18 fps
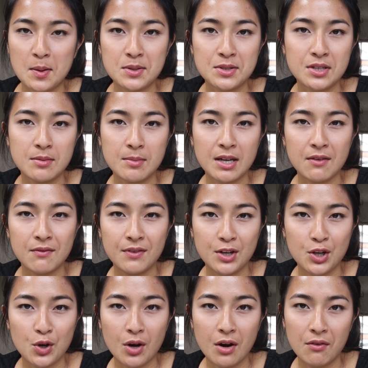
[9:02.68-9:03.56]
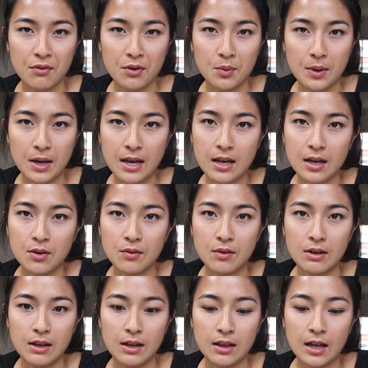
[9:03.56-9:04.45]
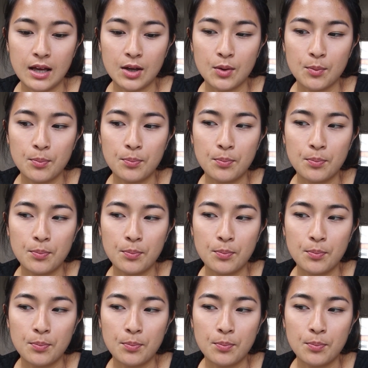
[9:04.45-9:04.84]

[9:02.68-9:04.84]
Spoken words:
I was going to make a video every week and really like